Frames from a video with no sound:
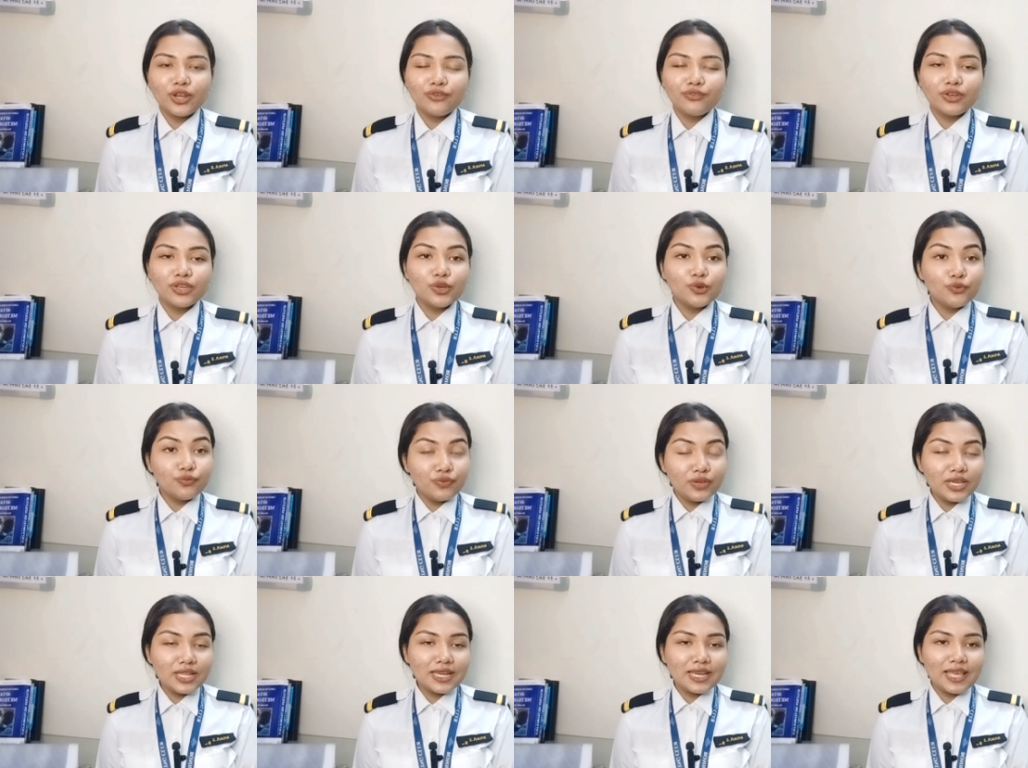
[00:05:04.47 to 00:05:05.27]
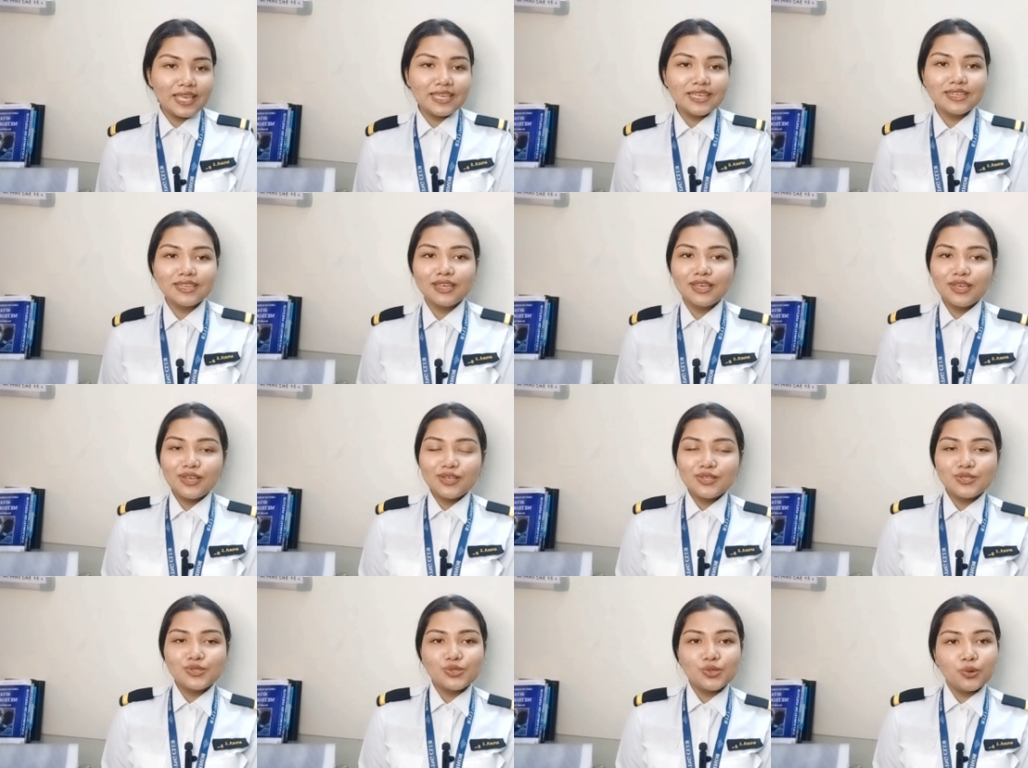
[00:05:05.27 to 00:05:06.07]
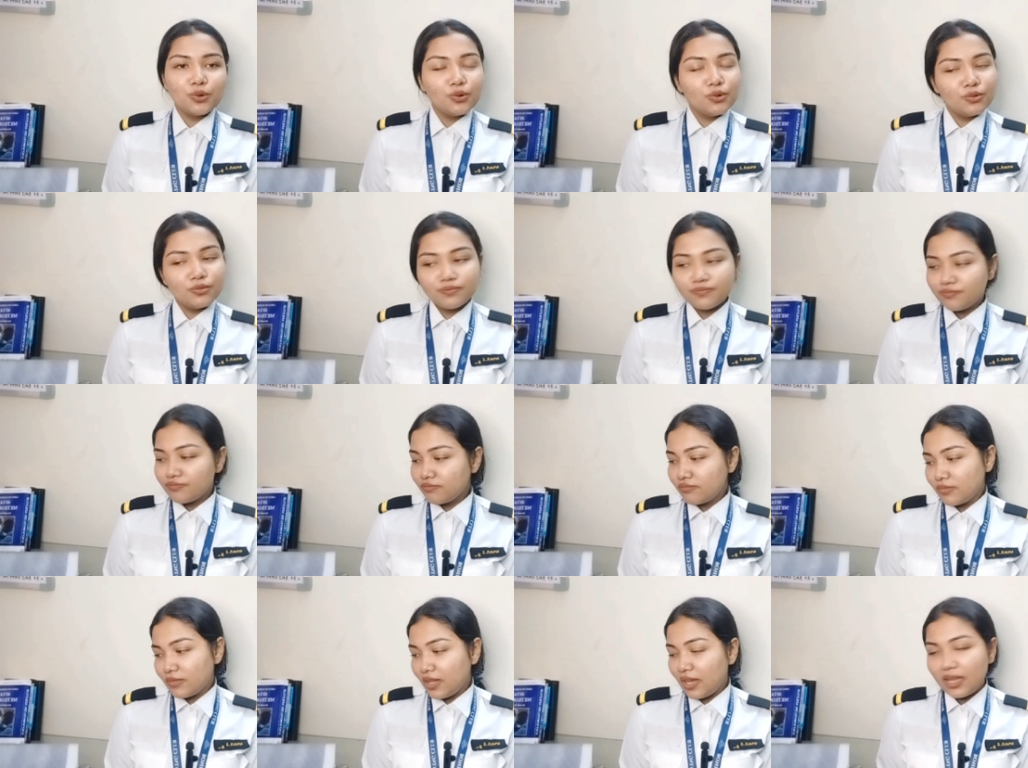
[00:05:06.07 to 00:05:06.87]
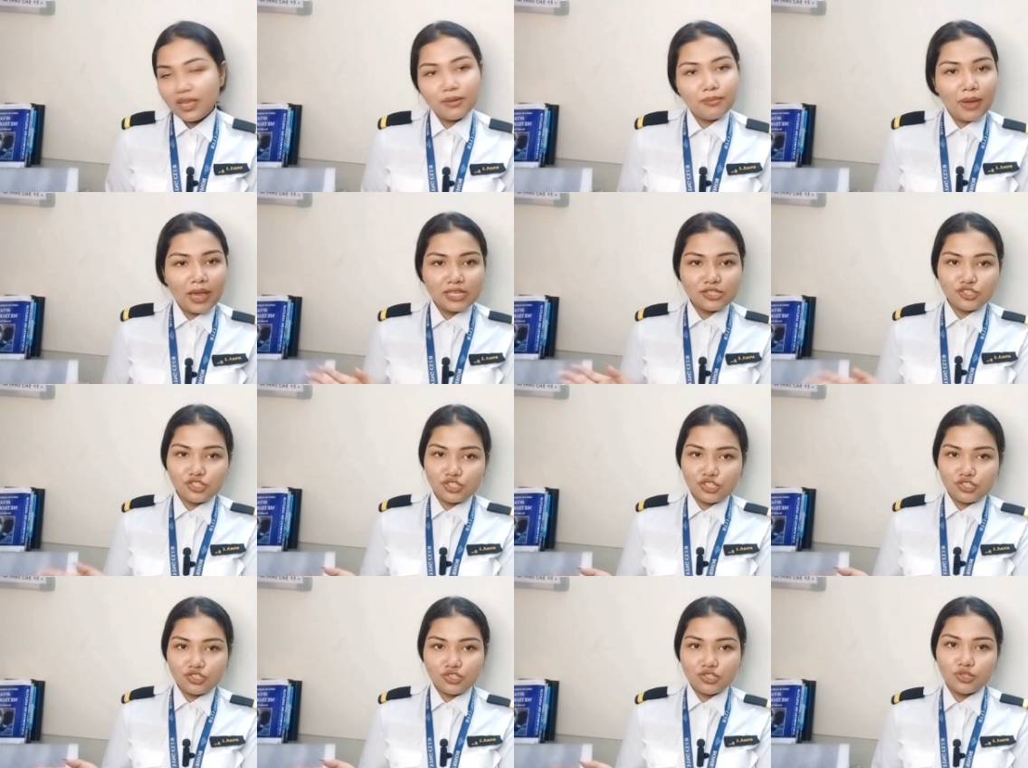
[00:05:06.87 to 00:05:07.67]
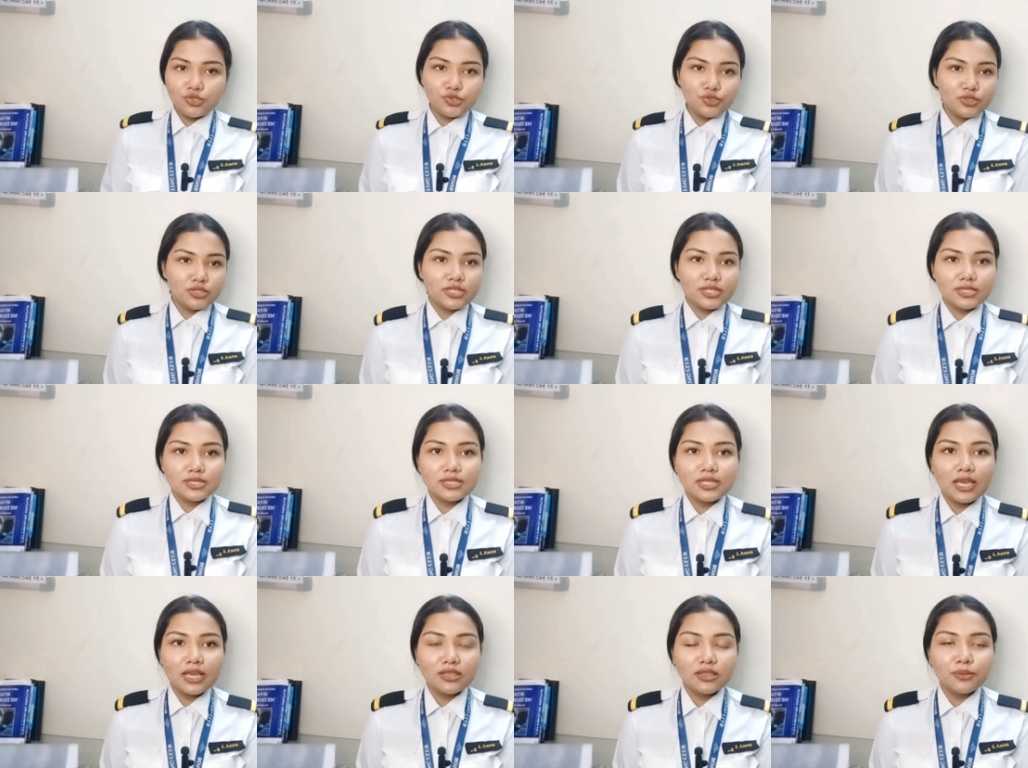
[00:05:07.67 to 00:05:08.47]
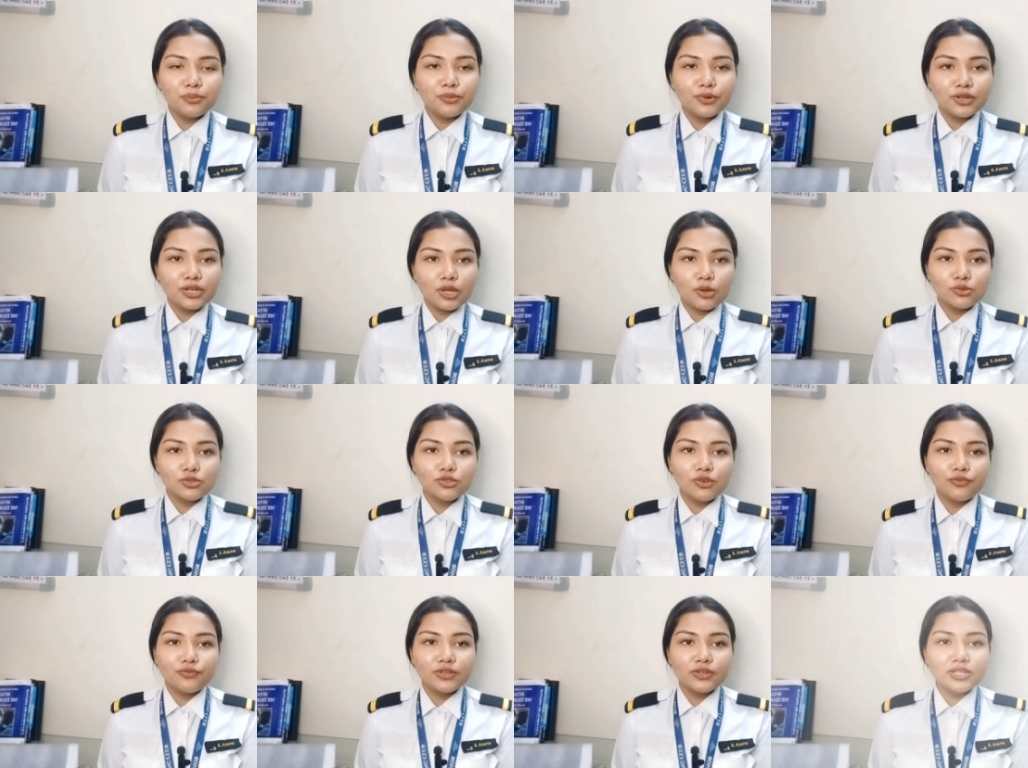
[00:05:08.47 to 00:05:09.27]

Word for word: whatever you feel like. So in my suggestion you should just take the printouts of